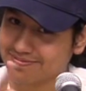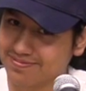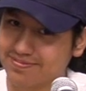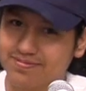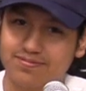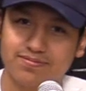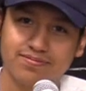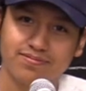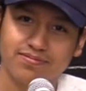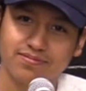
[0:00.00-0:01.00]

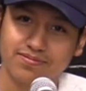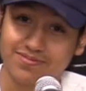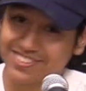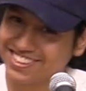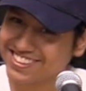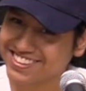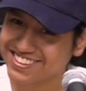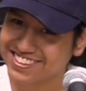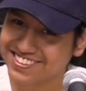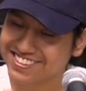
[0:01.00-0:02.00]

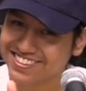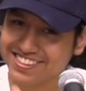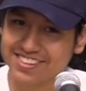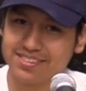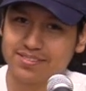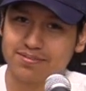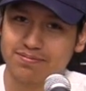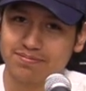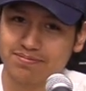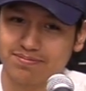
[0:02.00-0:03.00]

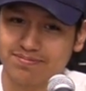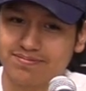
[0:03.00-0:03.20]
The person shown says nothing.